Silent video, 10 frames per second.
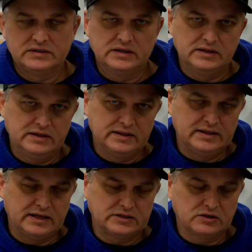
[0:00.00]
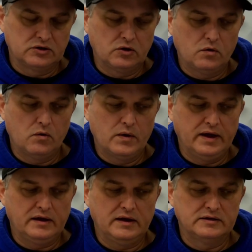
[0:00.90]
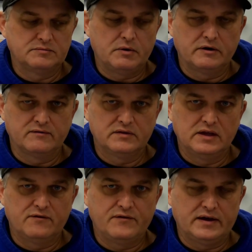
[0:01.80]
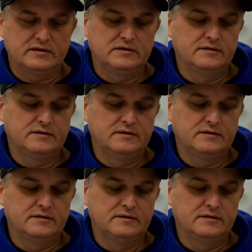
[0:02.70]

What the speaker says: and that's going to go away as part of the effect.